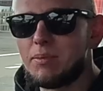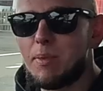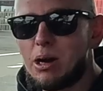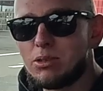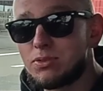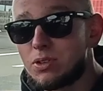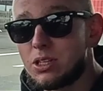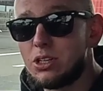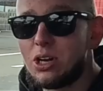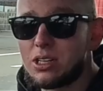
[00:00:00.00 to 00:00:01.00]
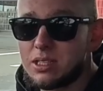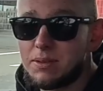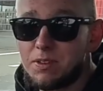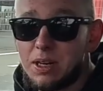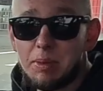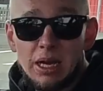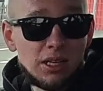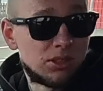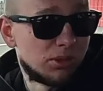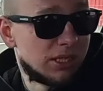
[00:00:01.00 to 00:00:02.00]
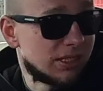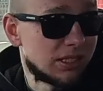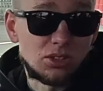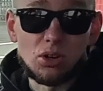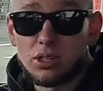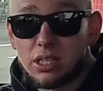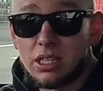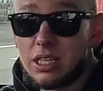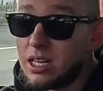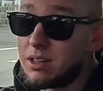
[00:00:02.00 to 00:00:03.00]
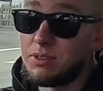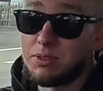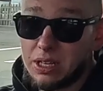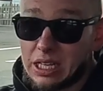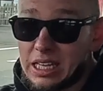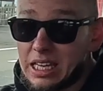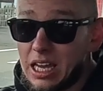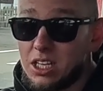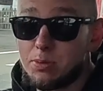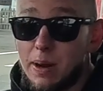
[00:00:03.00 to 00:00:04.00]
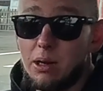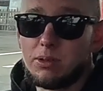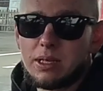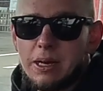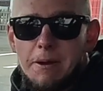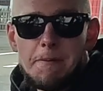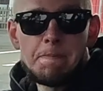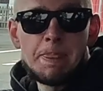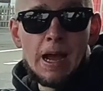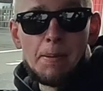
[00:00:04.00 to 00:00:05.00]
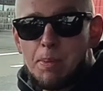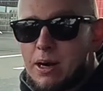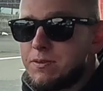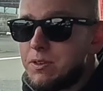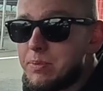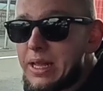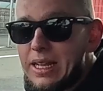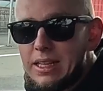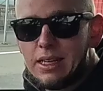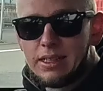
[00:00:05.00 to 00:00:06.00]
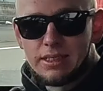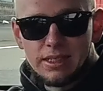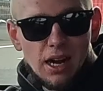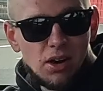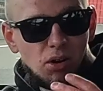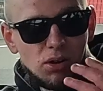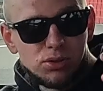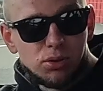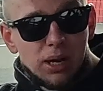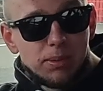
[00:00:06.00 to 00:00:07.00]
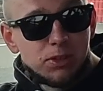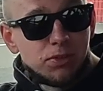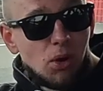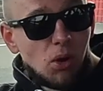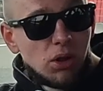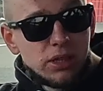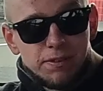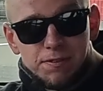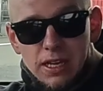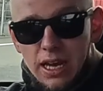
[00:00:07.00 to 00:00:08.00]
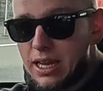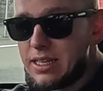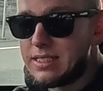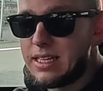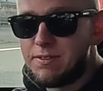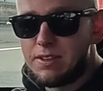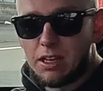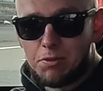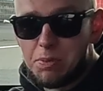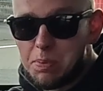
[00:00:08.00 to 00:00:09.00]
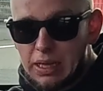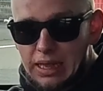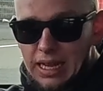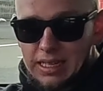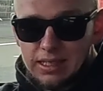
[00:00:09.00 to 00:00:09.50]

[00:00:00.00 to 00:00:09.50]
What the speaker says: mounts for the rear subframe, so this is sorted here with the cage mounts. Apart from that, this car also comes with all the FIA safety equipment like